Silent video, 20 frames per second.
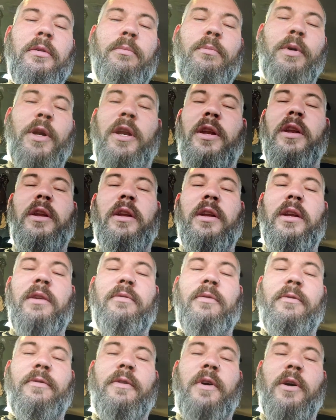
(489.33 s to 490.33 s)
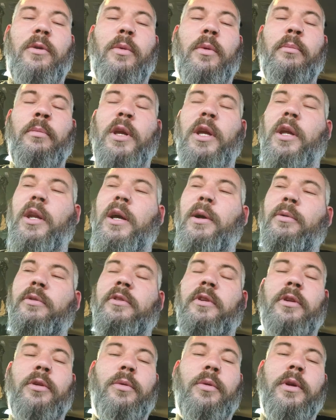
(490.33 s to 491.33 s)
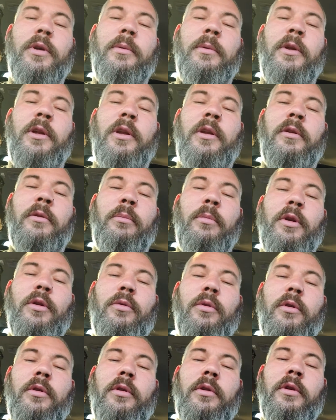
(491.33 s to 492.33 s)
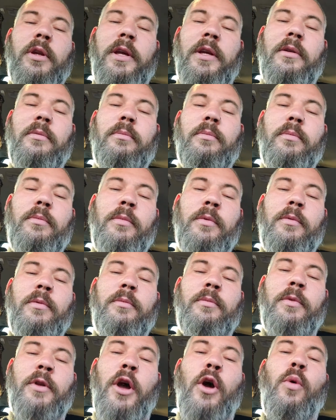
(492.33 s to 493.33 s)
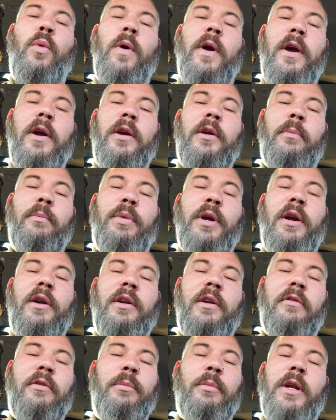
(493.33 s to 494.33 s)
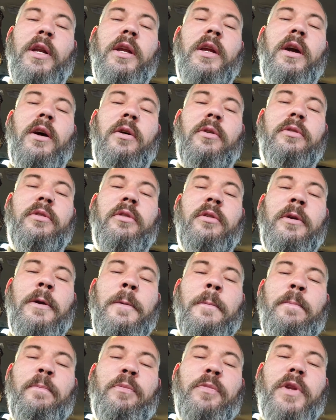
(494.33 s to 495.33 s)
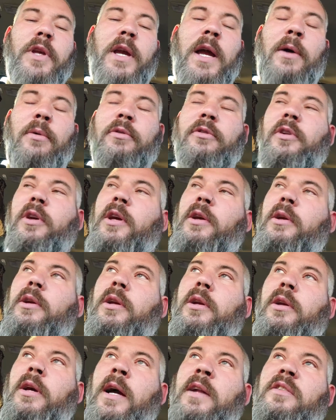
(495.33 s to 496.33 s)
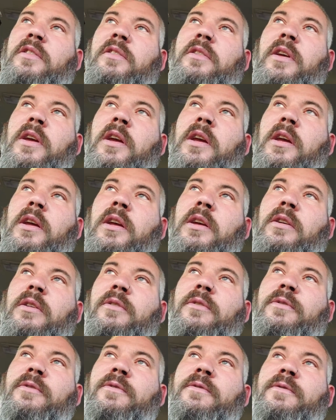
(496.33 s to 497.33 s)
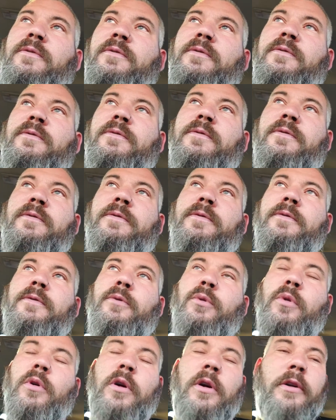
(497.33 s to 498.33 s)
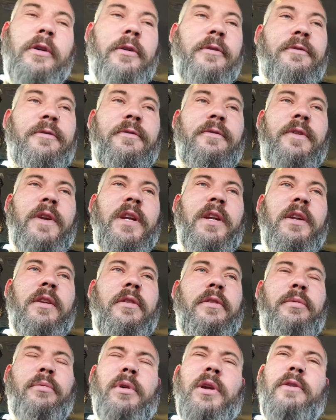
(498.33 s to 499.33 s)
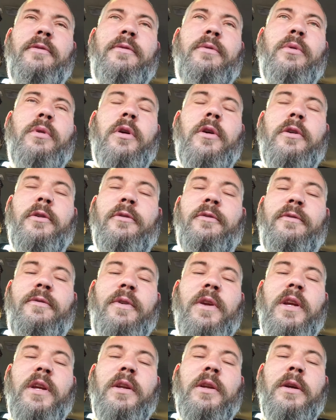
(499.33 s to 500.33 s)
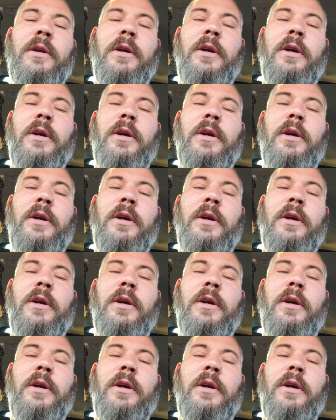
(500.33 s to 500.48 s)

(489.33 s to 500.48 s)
but he didn't even fuck with me, and I was in the middle of like nowhere compared to everybody else. Like, I was like, I'd say 300 to 400 feet